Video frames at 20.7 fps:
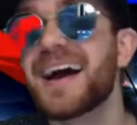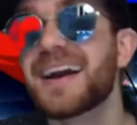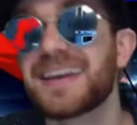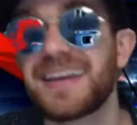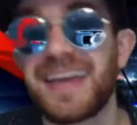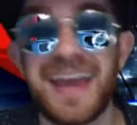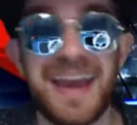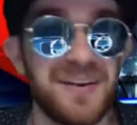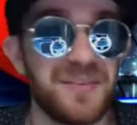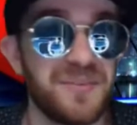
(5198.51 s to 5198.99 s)

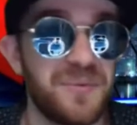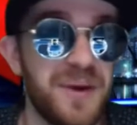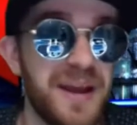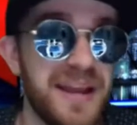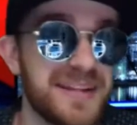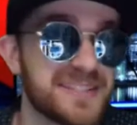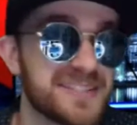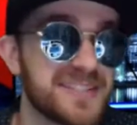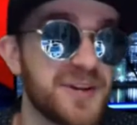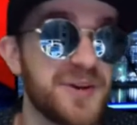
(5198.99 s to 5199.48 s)
Can't
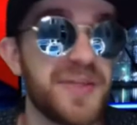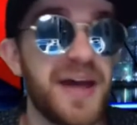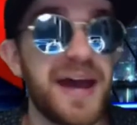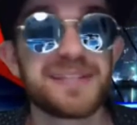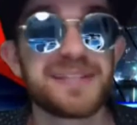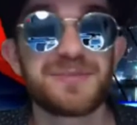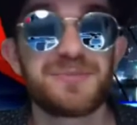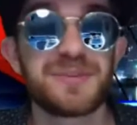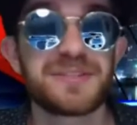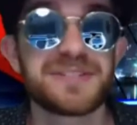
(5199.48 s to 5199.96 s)
wait. So
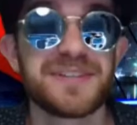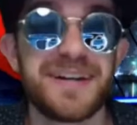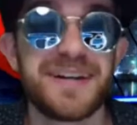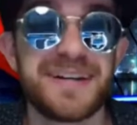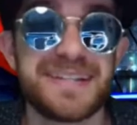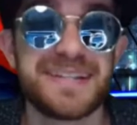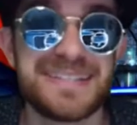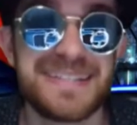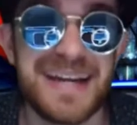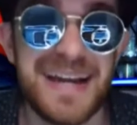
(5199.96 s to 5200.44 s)
that's what's
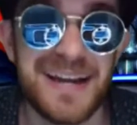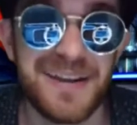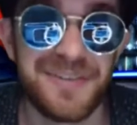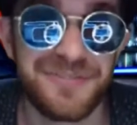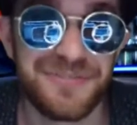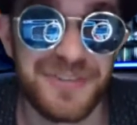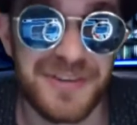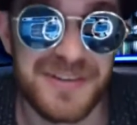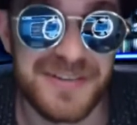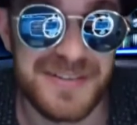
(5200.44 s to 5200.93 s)
on deck
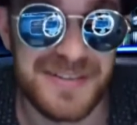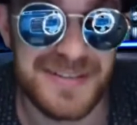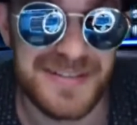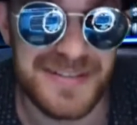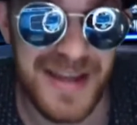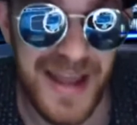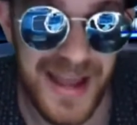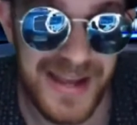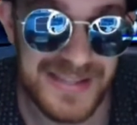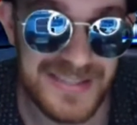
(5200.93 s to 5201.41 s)
for
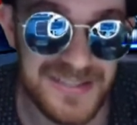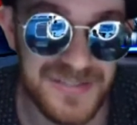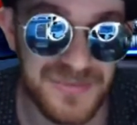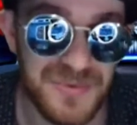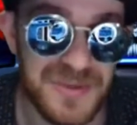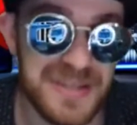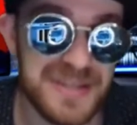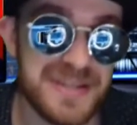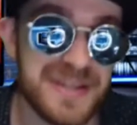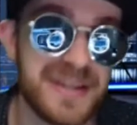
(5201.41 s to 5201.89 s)
next
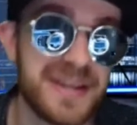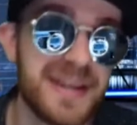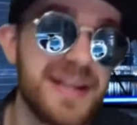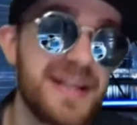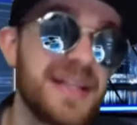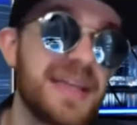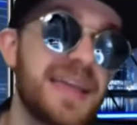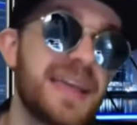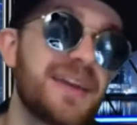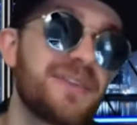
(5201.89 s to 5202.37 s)
week.
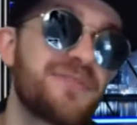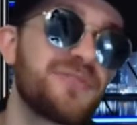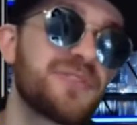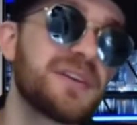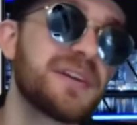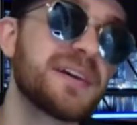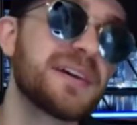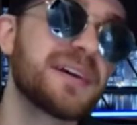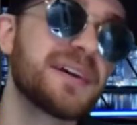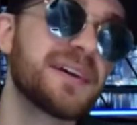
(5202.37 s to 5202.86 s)
If
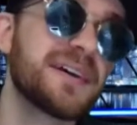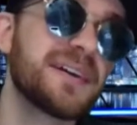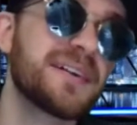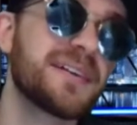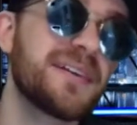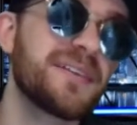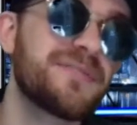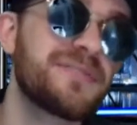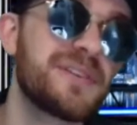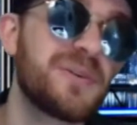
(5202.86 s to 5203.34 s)

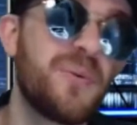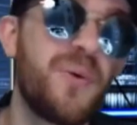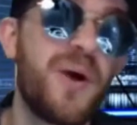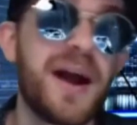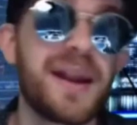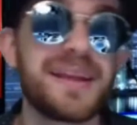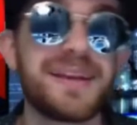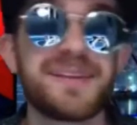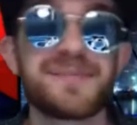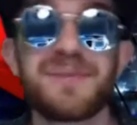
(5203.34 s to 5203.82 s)
you
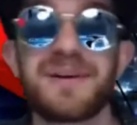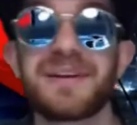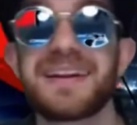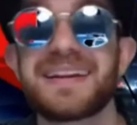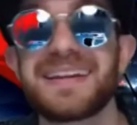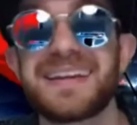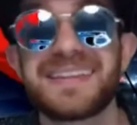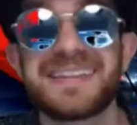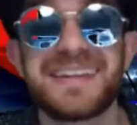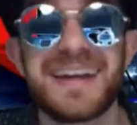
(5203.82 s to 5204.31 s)
want to hear about
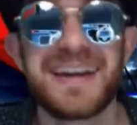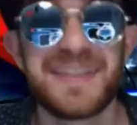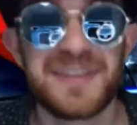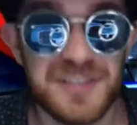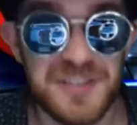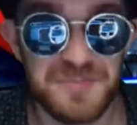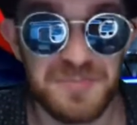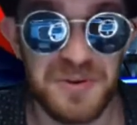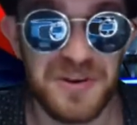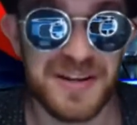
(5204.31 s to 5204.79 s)
any of the other
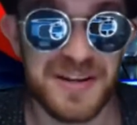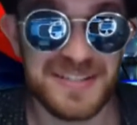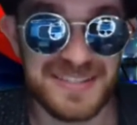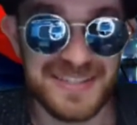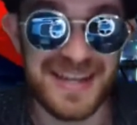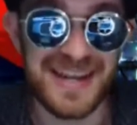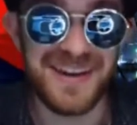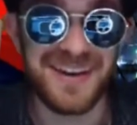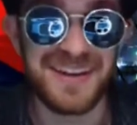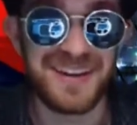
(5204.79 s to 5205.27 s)
sports,
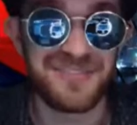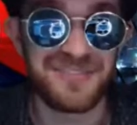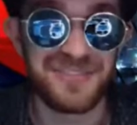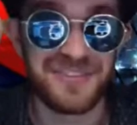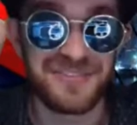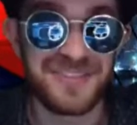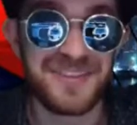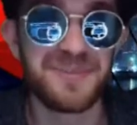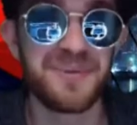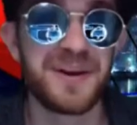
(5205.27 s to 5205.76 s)
Area
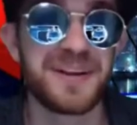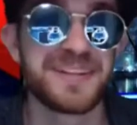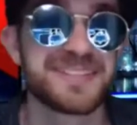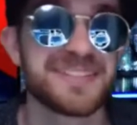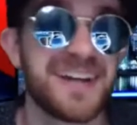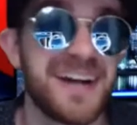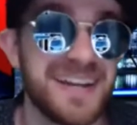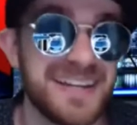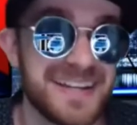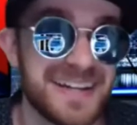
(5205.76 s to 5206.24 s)
51 has
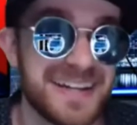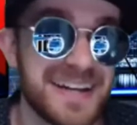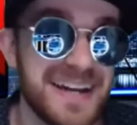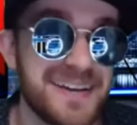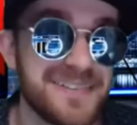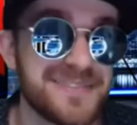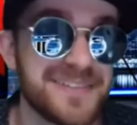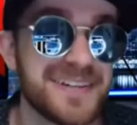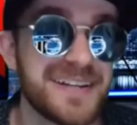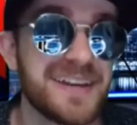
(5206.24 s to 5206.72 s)
got you
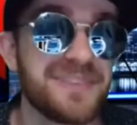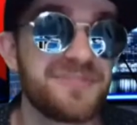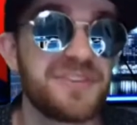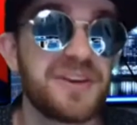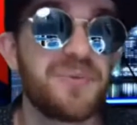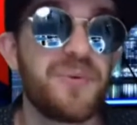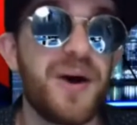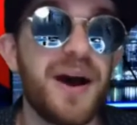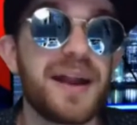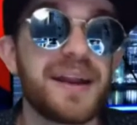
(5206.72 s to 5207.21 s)
covered. If
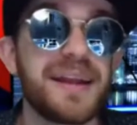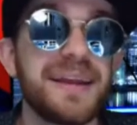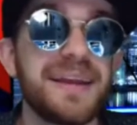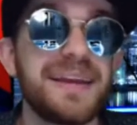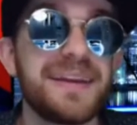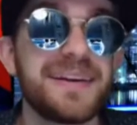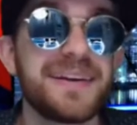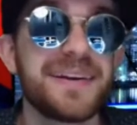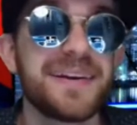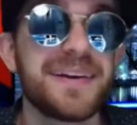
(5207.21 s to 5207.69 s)
you want to
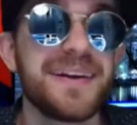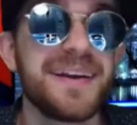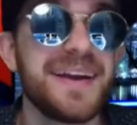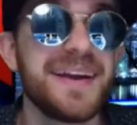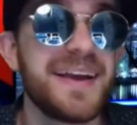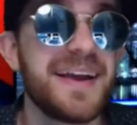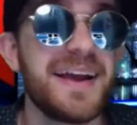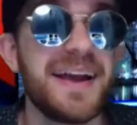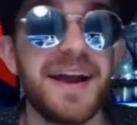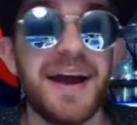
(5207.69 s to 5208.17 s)
hear
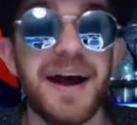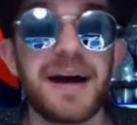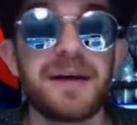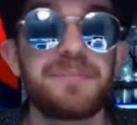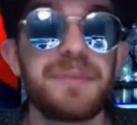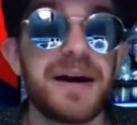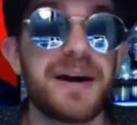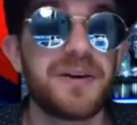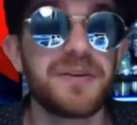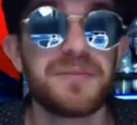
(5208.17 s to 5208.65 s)

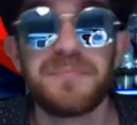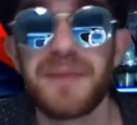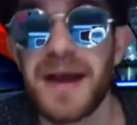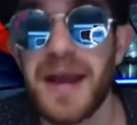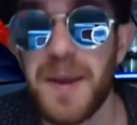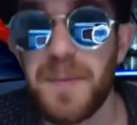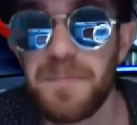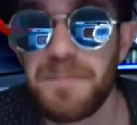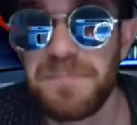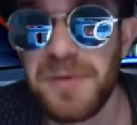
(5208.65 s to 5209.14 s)
about
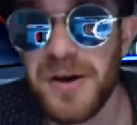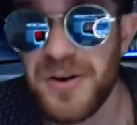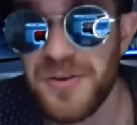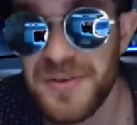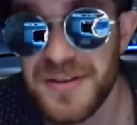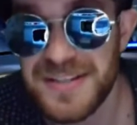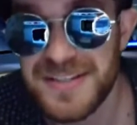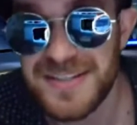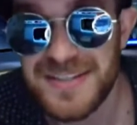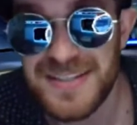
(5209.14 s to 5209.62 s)
my
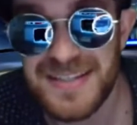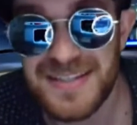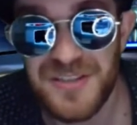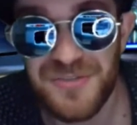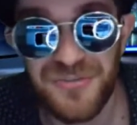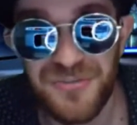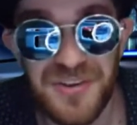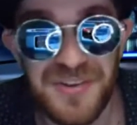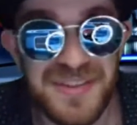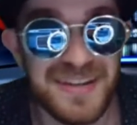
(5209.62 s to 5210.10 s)
bonuses
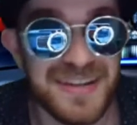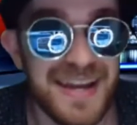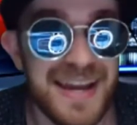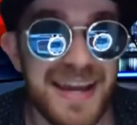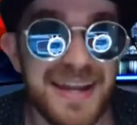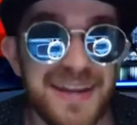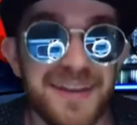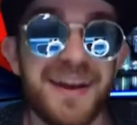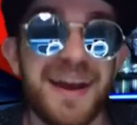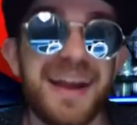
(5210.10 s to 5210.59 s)
for the
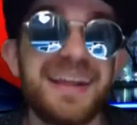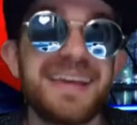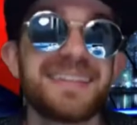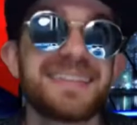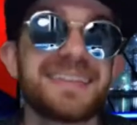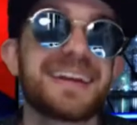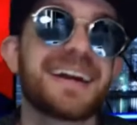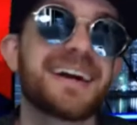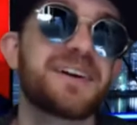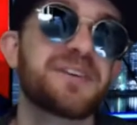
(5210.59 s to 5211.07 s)
night or
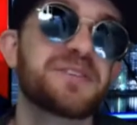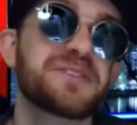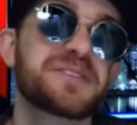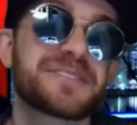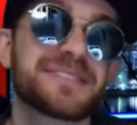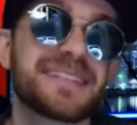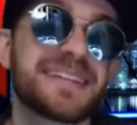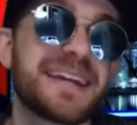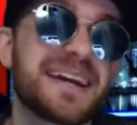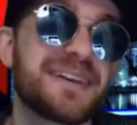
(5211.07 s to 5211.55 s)
anything
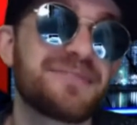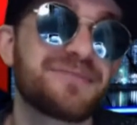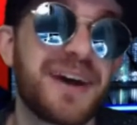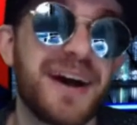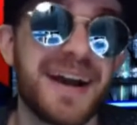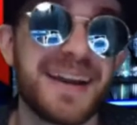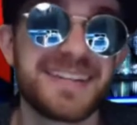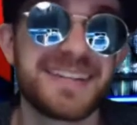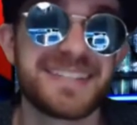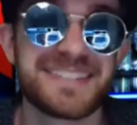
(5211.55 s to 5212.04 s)
else that I've
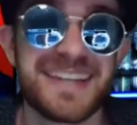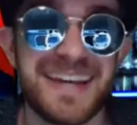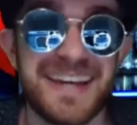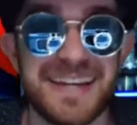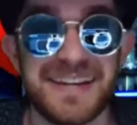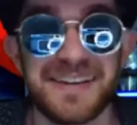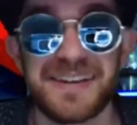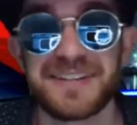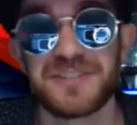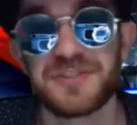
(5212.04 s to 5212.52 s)
got to
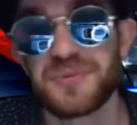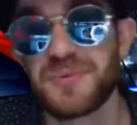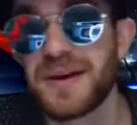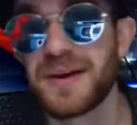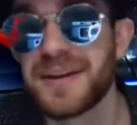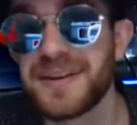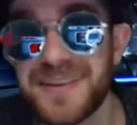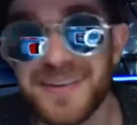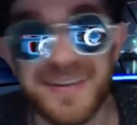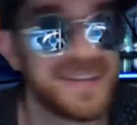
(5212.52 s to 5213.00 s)
say on
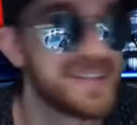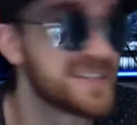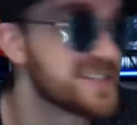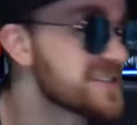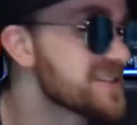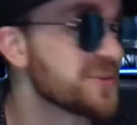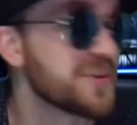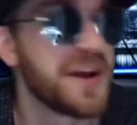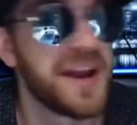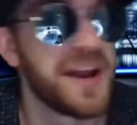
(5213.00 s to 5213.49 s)
Twitter,
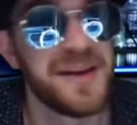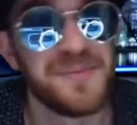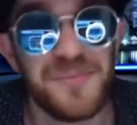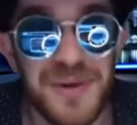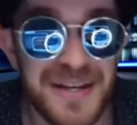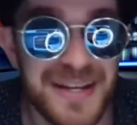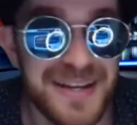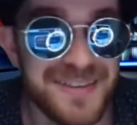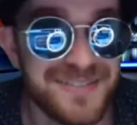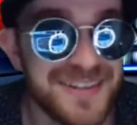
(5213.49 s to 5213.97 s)
Instagram,
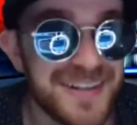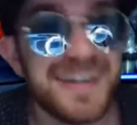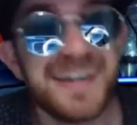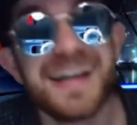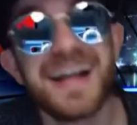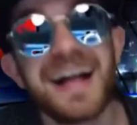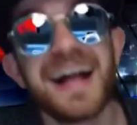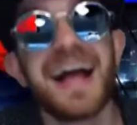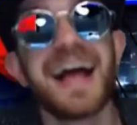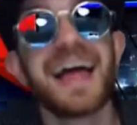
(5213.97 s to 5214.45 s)
whatever,
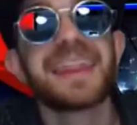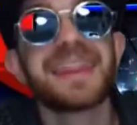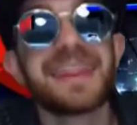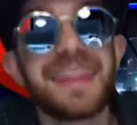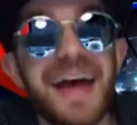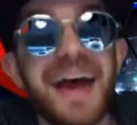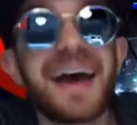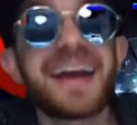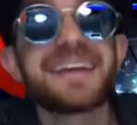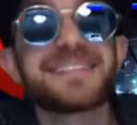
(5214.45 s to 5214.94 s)

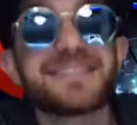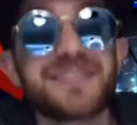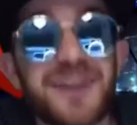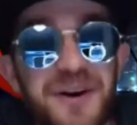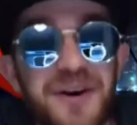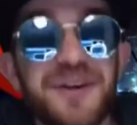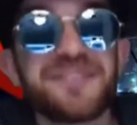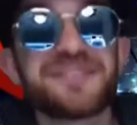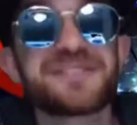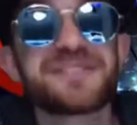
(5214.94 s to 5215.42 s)
that is
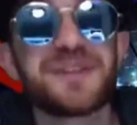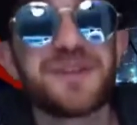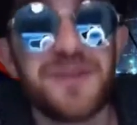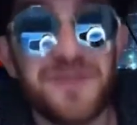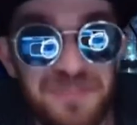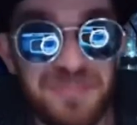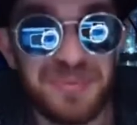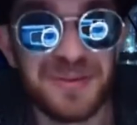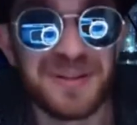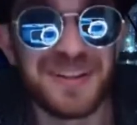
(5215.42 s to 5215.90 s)
also
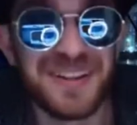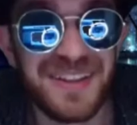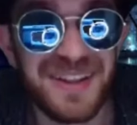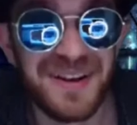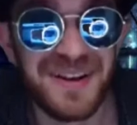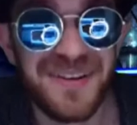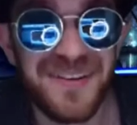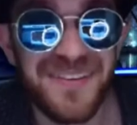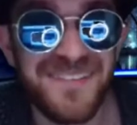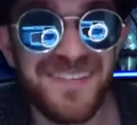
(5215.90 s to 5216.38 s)

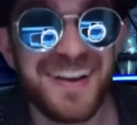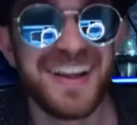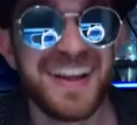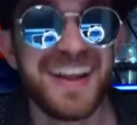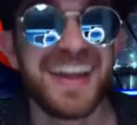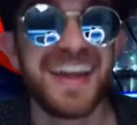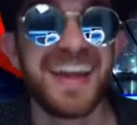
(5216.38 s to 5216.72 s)
below.